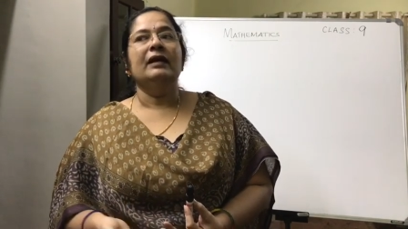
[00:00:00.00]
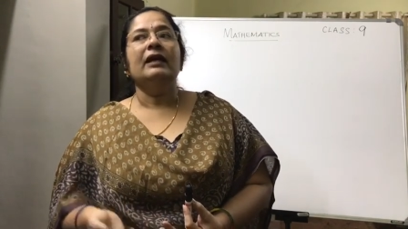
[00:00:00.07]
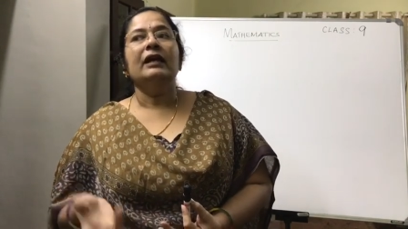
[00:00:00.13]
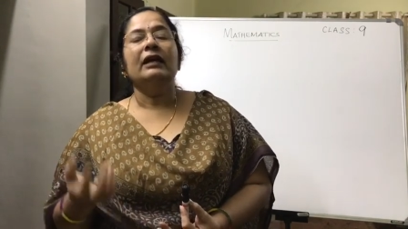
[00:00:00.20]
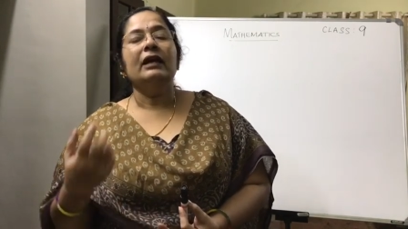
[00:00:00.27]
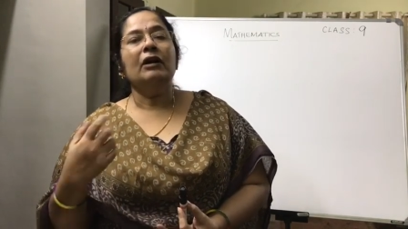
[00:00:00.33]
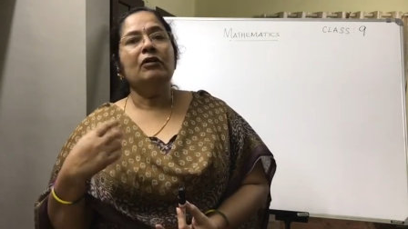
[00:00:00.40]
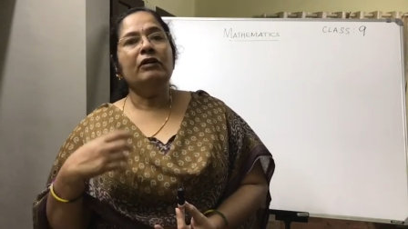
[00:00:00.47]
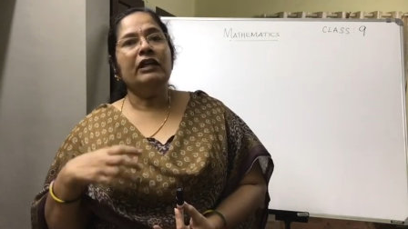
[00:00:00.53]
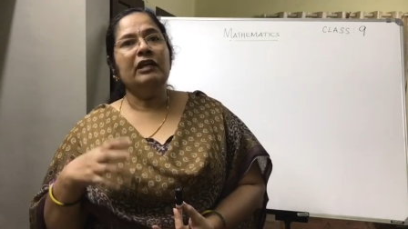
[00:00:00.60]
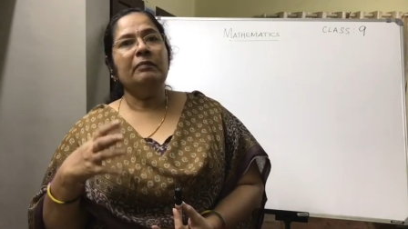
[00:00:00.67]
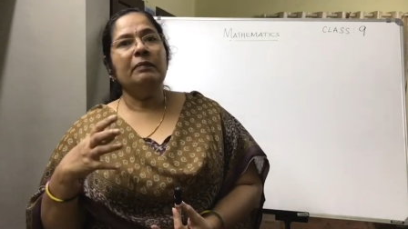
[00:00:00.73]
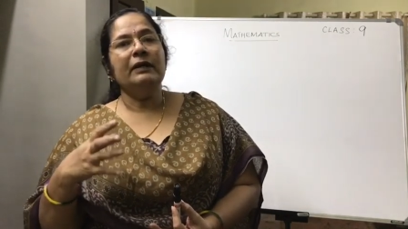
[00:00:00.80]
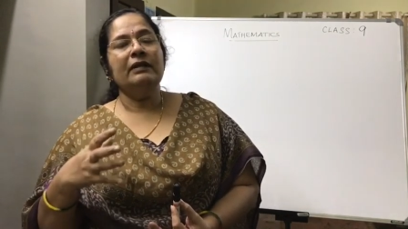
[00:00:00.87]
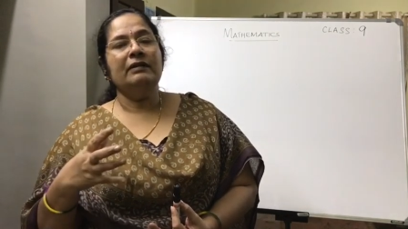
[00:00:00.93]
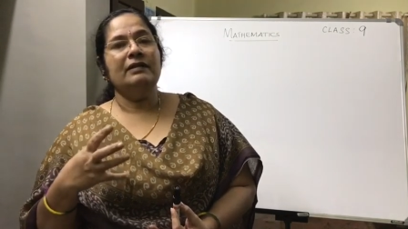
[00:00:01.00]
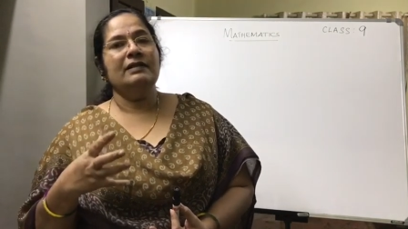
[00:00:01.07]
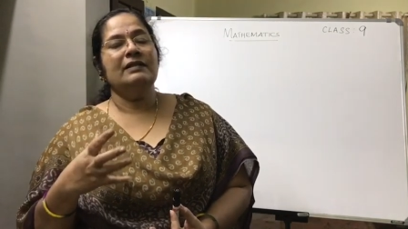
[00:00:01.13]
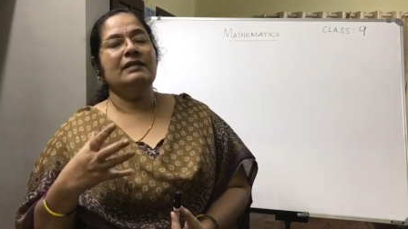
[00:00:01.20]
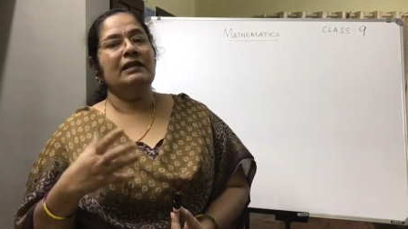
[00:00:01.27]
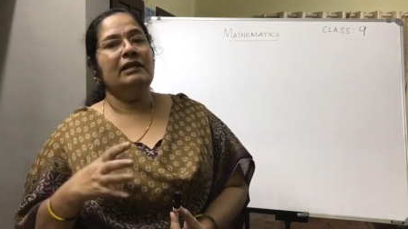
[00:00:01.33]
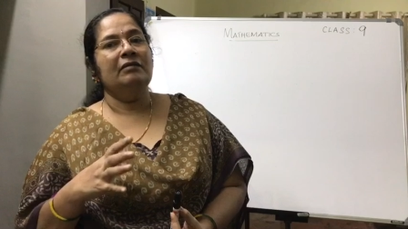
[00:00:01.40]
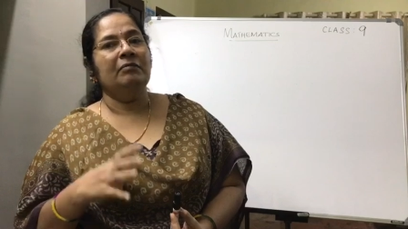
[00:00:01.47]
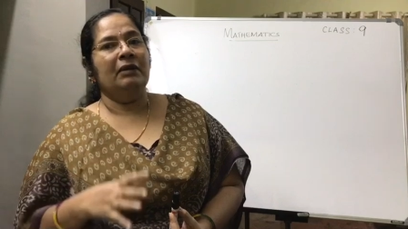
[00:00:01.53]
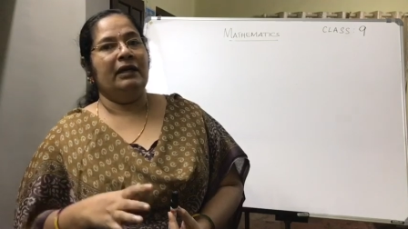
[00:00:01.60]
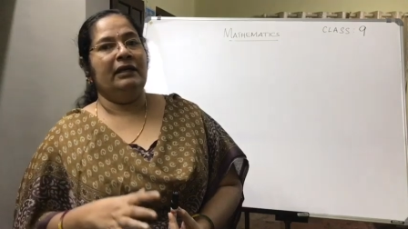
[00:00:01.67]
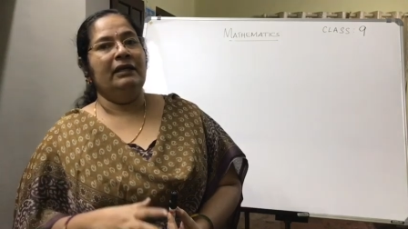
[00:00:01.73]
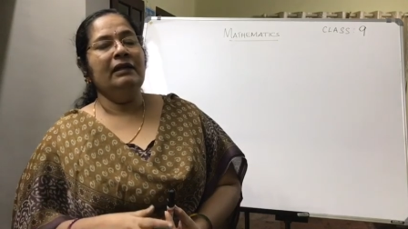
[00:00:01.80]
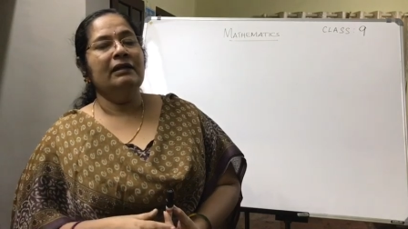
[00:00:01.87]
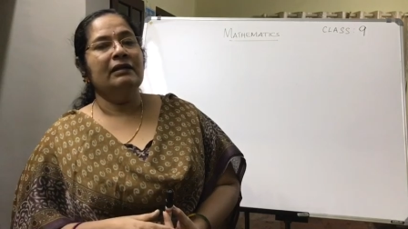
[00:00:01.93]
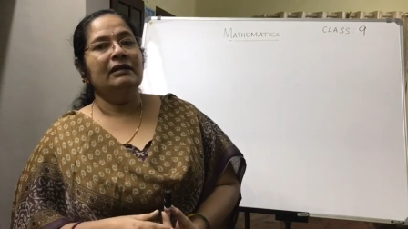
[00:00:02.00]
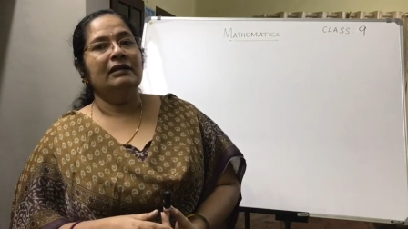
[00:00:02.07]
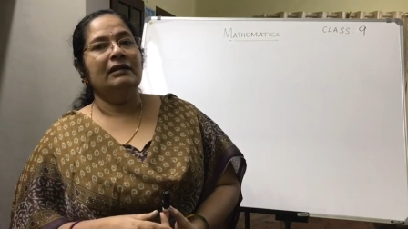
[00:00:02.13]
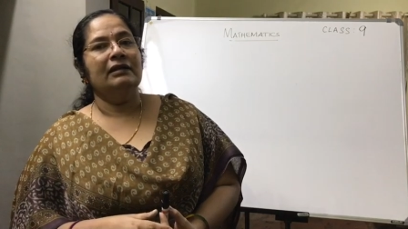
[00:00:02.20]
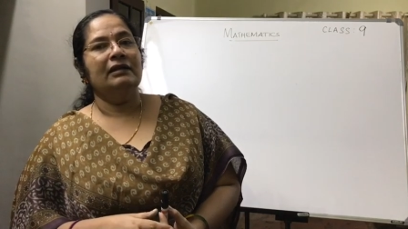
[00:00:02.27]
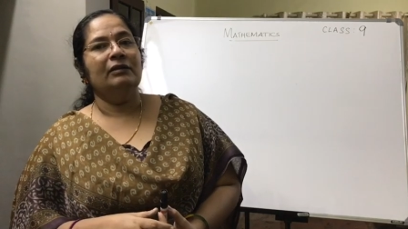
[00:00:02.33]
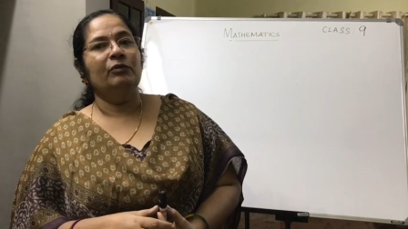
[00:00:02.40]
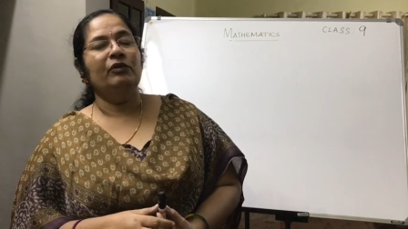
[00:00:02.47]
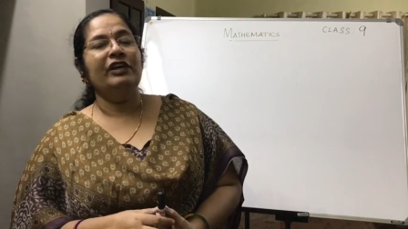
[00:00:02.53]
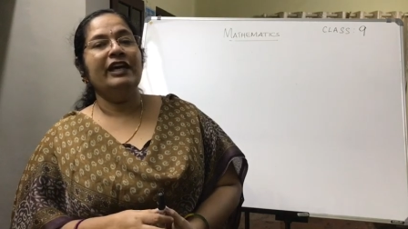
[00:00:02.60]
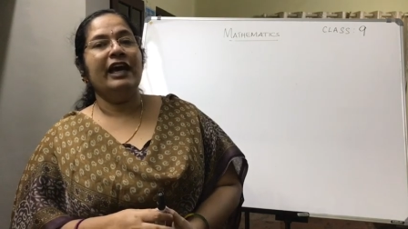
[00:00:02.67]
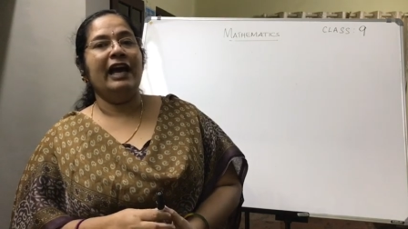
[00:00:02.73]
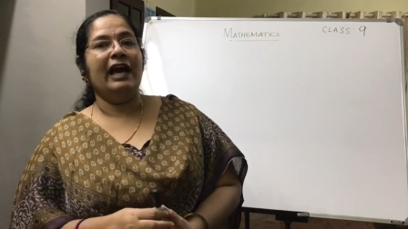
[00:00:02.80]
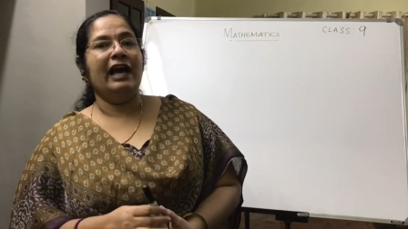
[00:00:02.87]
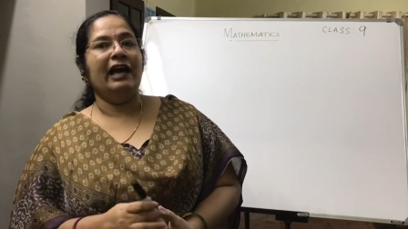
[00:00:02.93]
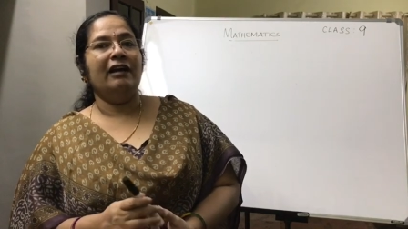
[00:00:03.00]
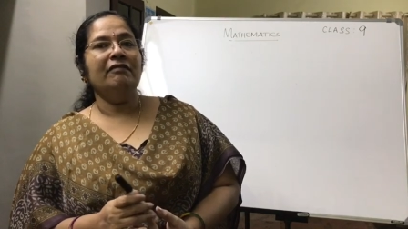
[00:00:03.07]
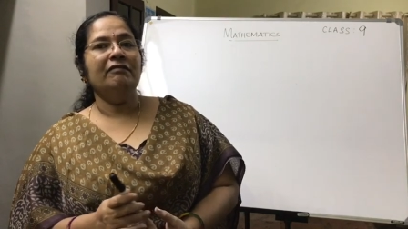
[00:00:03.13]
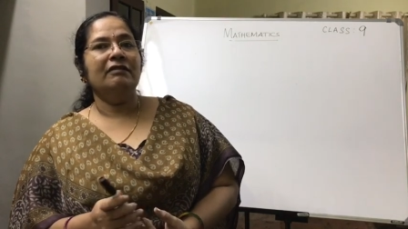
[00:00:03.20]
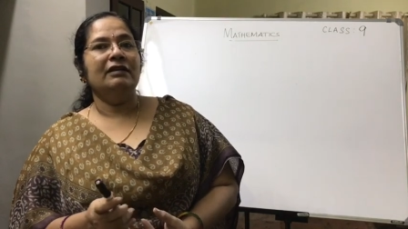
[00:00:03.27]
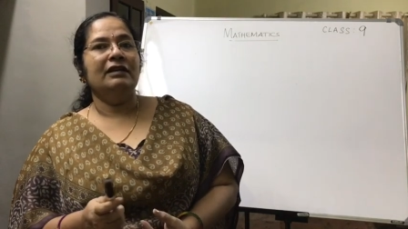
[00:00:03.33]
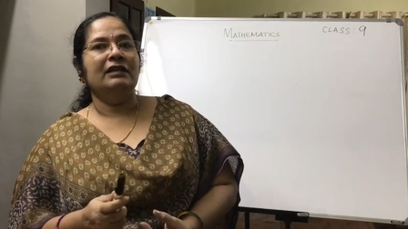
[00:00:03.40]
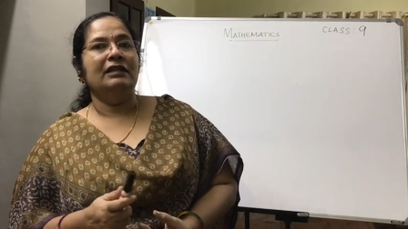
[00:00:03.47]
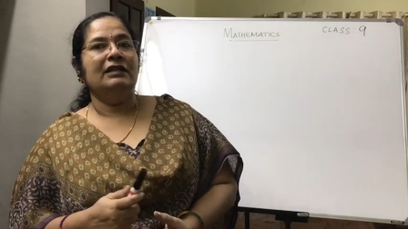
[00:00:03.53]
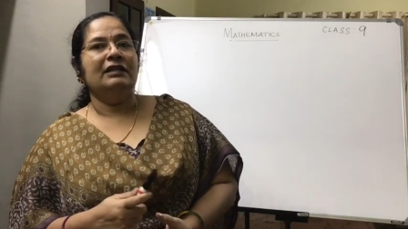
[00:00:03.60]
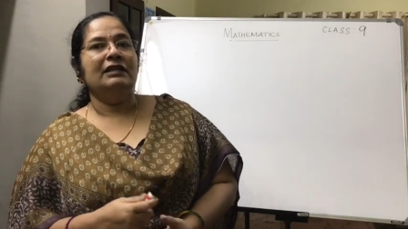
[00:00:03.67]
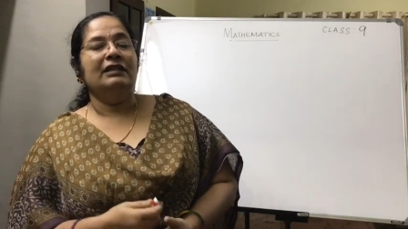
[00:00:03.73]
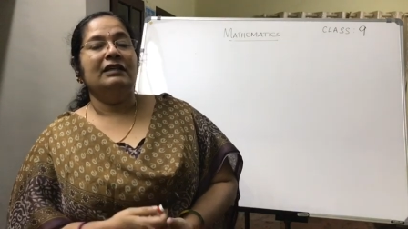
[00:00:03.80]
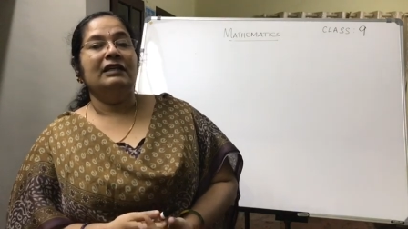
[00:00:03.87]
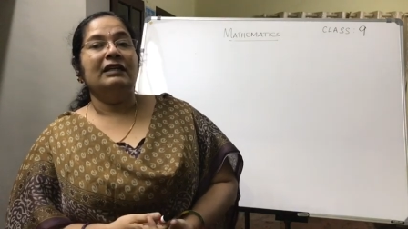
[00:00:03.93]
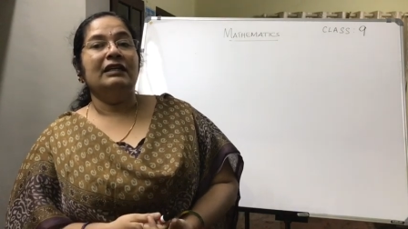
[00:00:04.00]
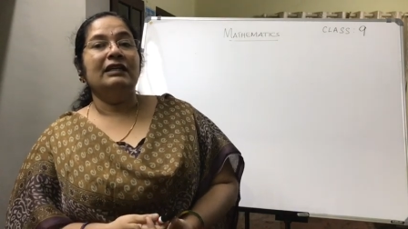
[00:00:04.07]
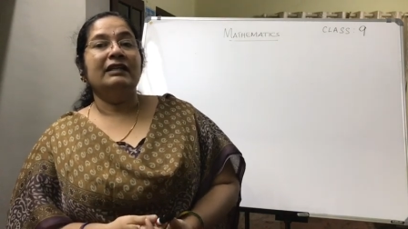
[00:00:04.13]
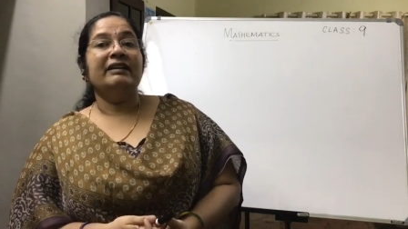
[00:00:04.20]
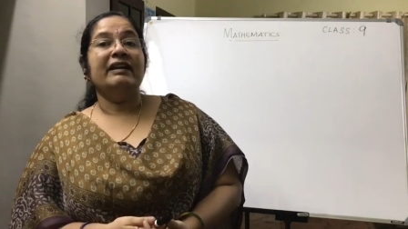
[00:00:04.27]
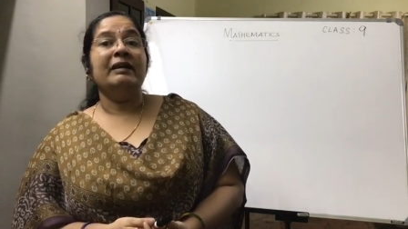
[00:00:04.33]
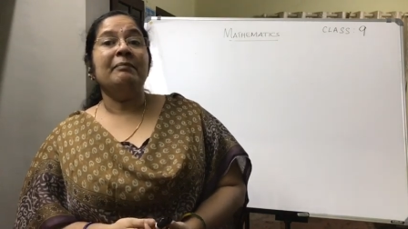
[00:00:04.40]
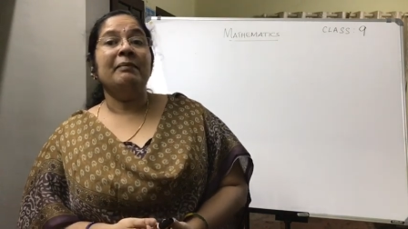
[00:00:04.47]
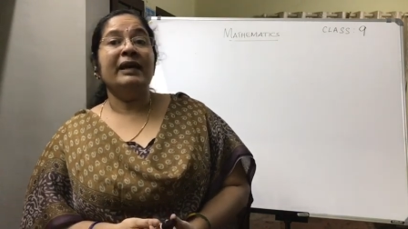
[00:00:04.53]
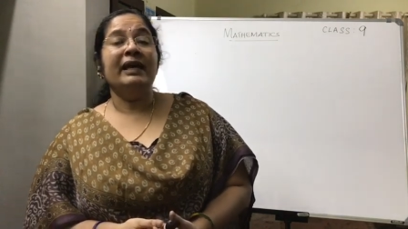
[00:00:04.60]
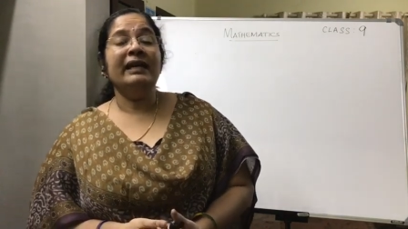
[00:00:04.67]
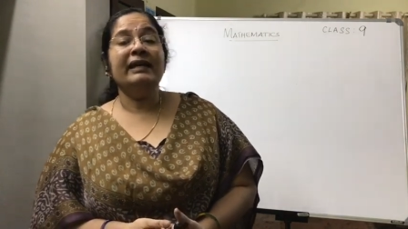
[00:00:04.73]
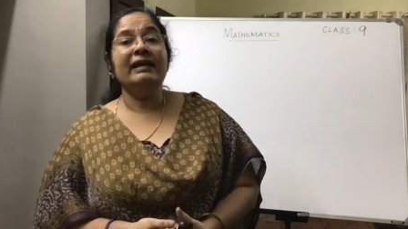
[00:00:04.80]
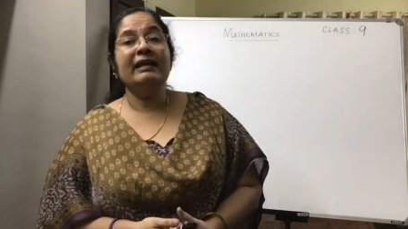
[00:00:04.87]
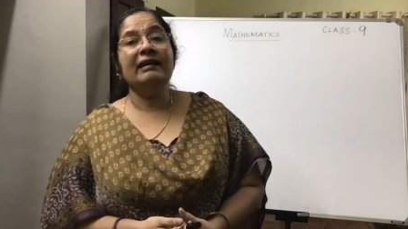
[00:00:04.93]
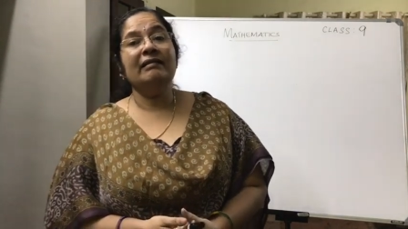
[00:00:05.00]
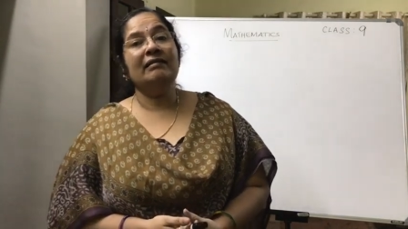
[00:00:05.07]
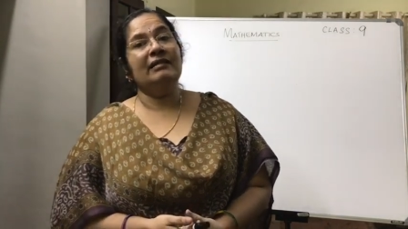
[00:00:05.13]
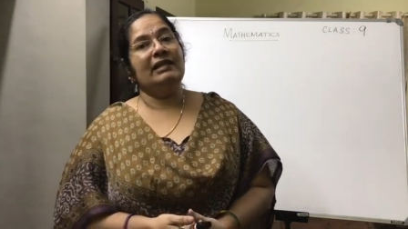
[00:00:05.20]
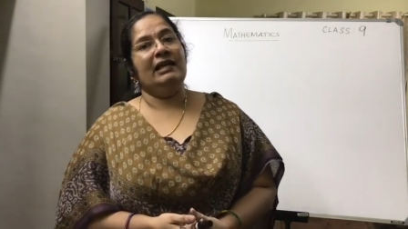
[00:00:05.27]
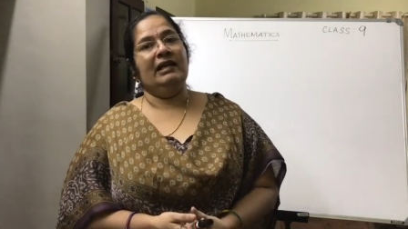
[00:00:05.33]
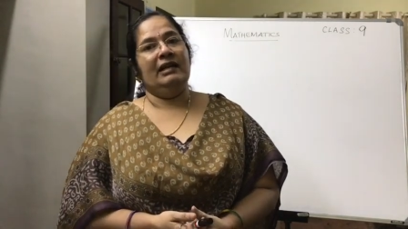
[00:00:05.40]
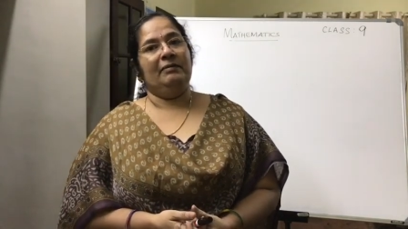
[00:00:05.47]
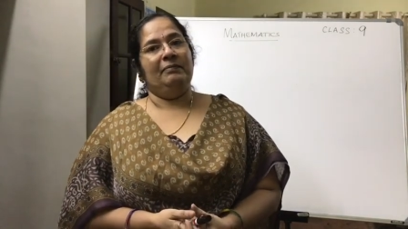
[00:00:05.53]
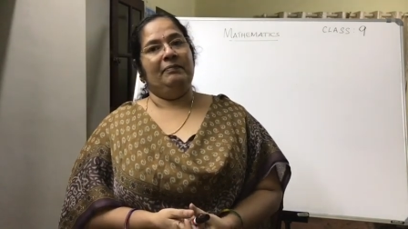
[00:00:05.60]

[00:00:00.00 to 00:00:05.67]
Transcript: Now keeping this in mind, we have a remainder theorem.